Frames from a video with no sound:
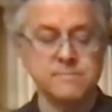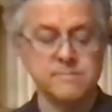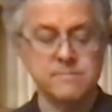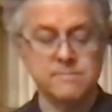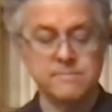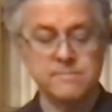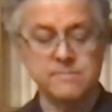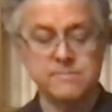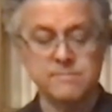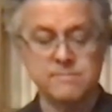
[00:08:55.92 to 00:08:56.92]

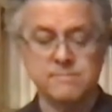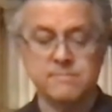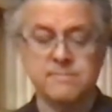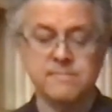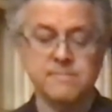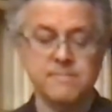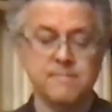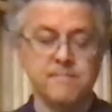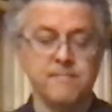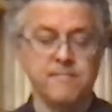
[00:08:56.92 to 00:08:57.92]

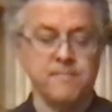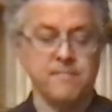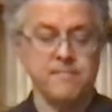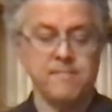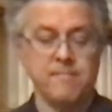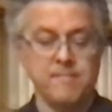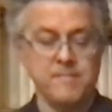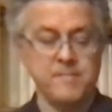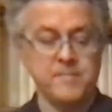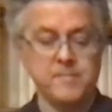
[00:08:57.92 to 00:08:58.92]

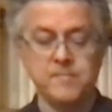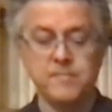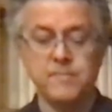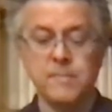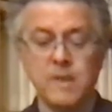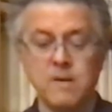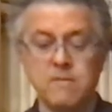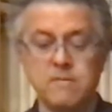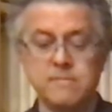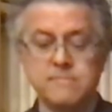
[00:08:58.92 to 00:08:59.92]

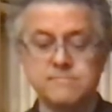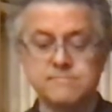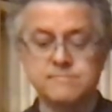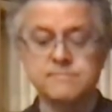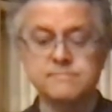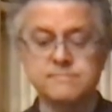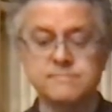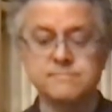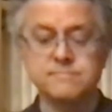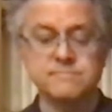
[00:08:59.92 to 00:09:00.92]

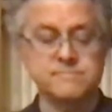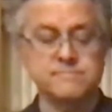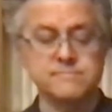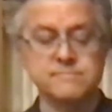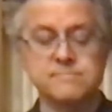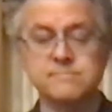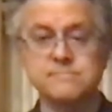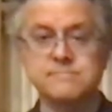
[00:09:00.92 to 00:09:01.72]
The person shown says nothing.